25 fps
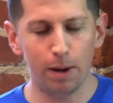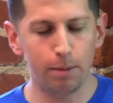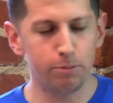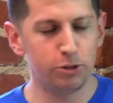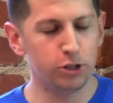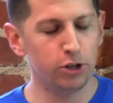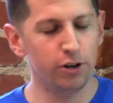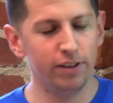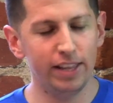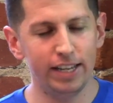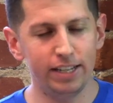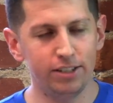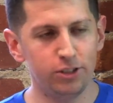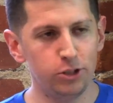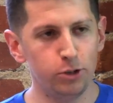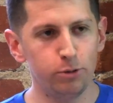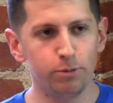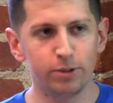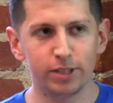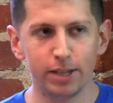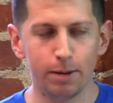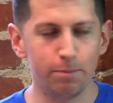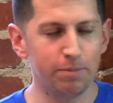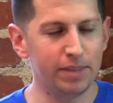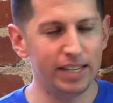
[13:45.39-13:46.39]
I'm sure they
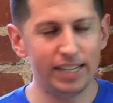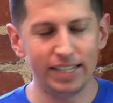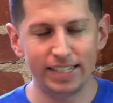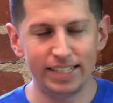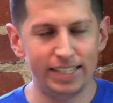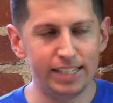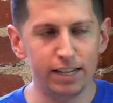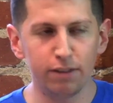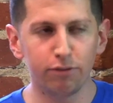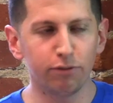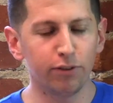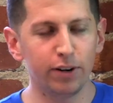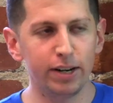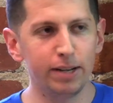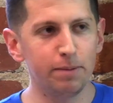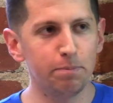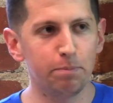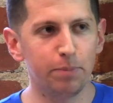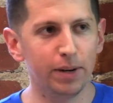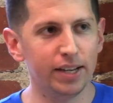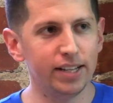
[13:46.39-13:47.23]
do something different.